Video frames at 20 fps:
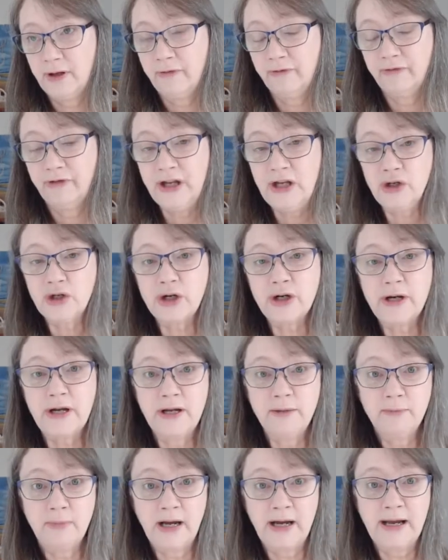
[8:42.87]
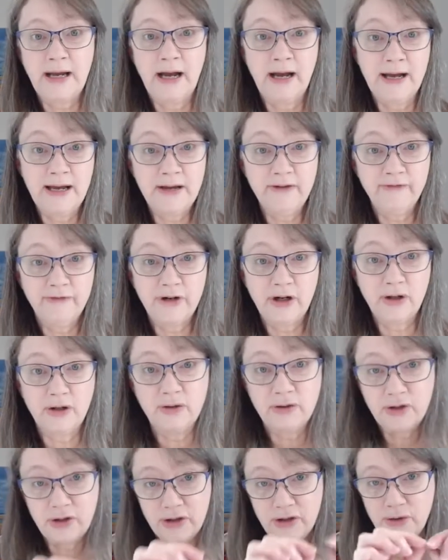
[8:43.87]
feature in my
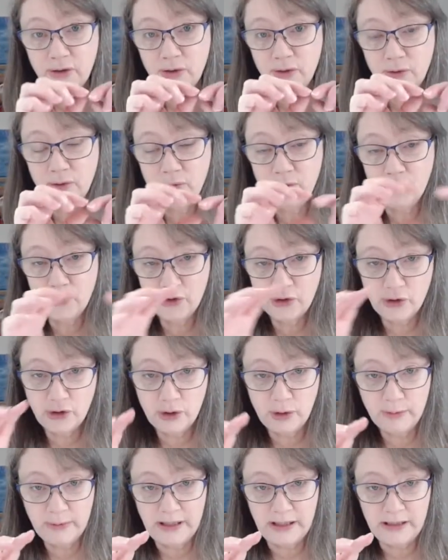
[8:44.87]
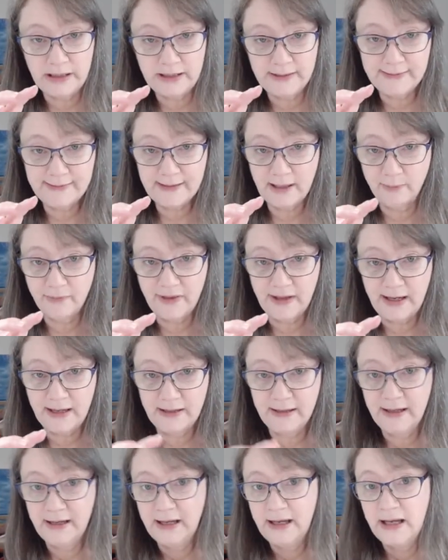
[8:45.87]
iPhone to zoom into
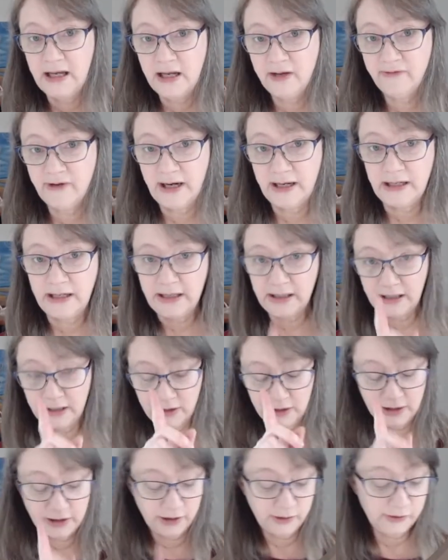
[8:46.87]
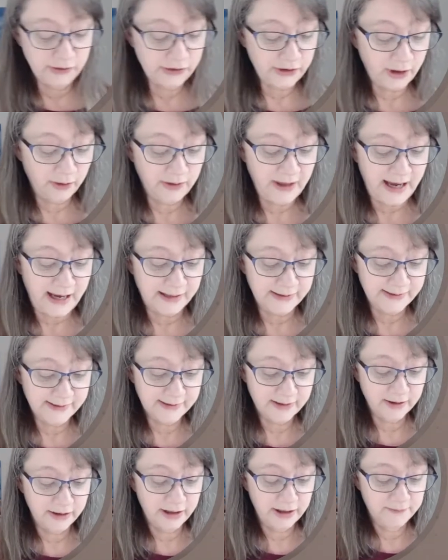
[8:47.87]
something if I needed to, so that's
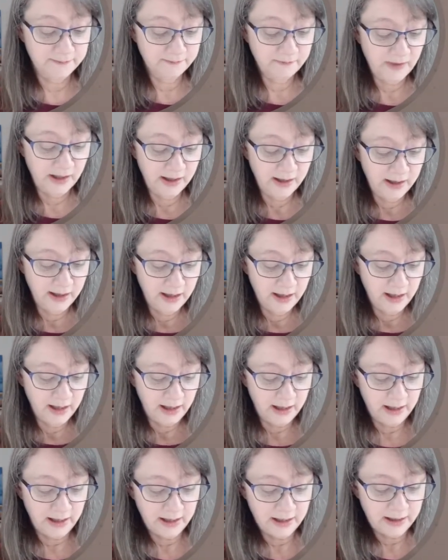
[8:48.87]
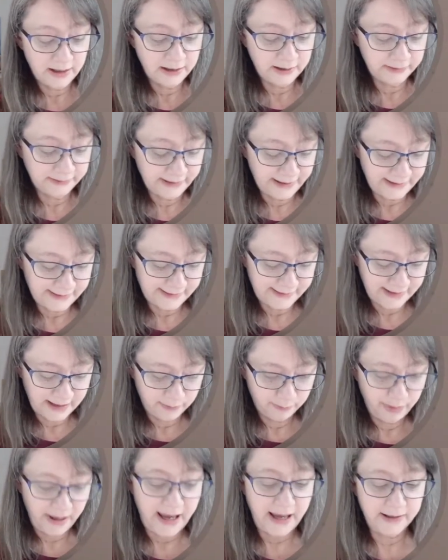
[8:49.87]
good. Let's see,
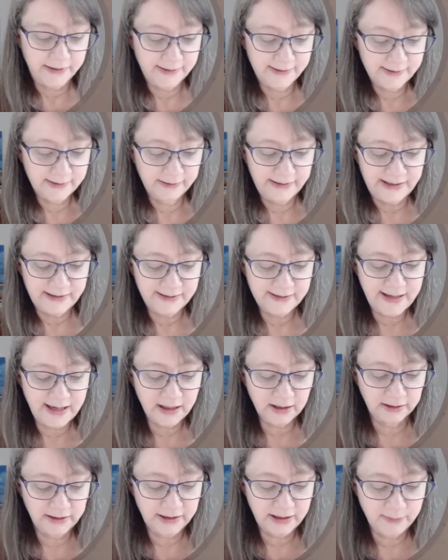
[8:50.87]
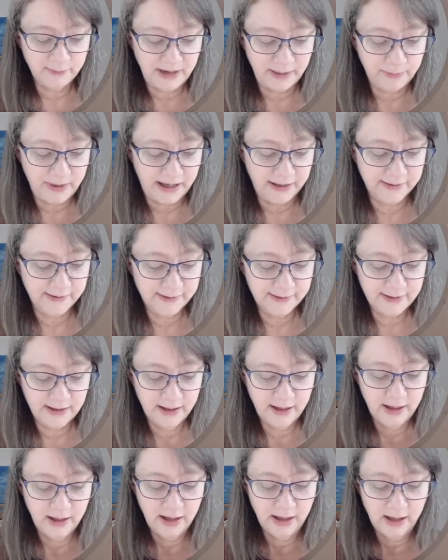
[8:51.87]
pens. Let's take a look at my pens.
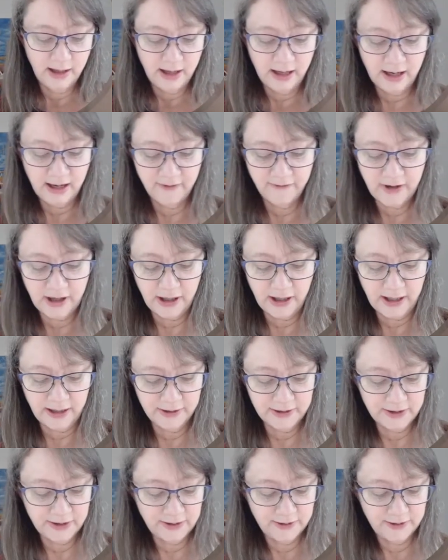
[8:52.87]
I've got